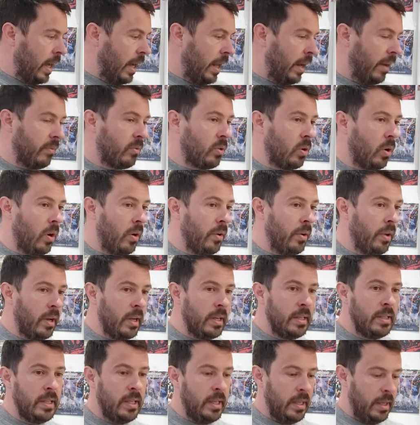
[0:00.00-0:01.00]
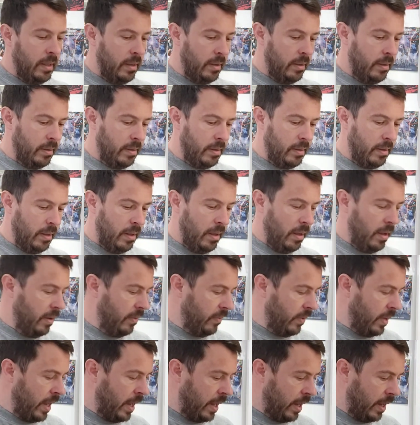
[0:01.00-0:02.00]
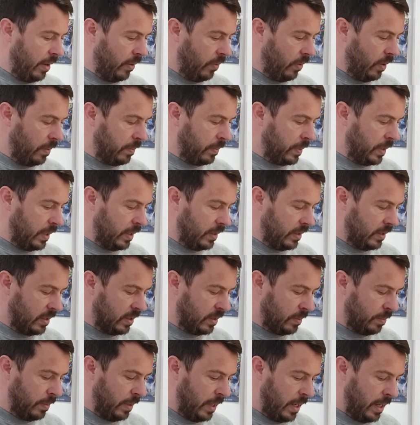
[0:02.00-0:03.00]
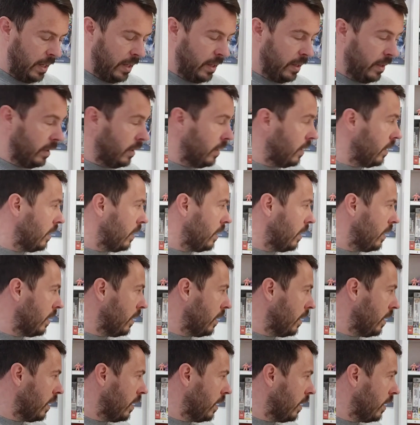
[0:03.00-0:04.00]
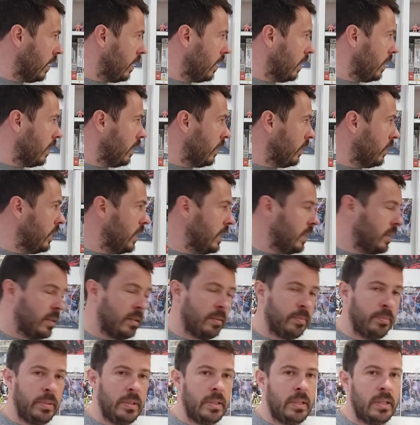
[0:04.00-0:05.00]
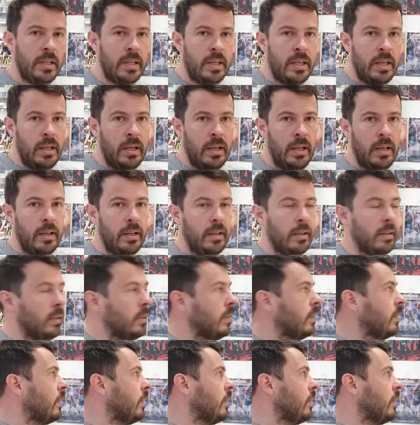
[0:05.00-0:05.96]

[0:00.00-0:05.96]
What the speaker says: And I've got an idea of how I'm going to display this particular